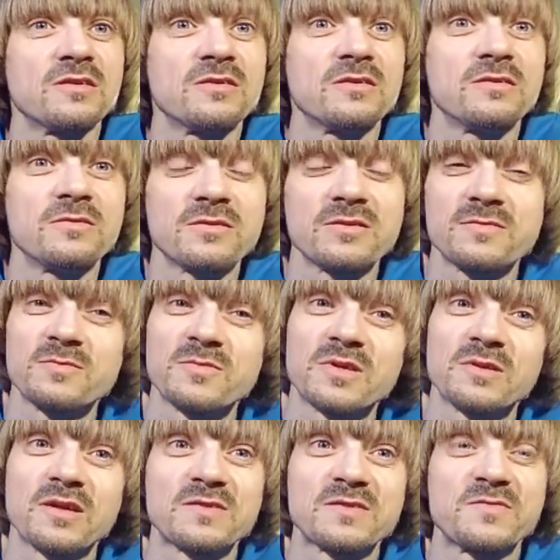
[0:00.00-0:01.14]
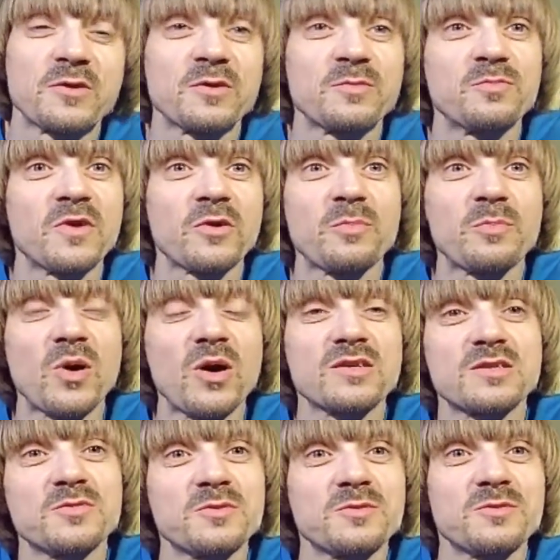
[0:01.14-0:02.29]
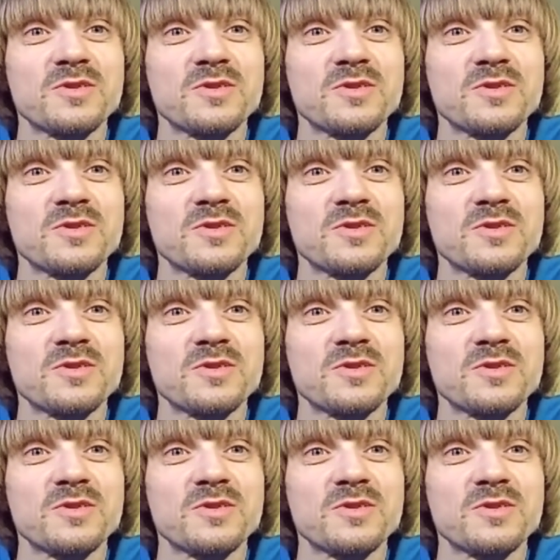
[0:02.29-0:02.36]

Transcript: Mm-hmm. That's very, very possible.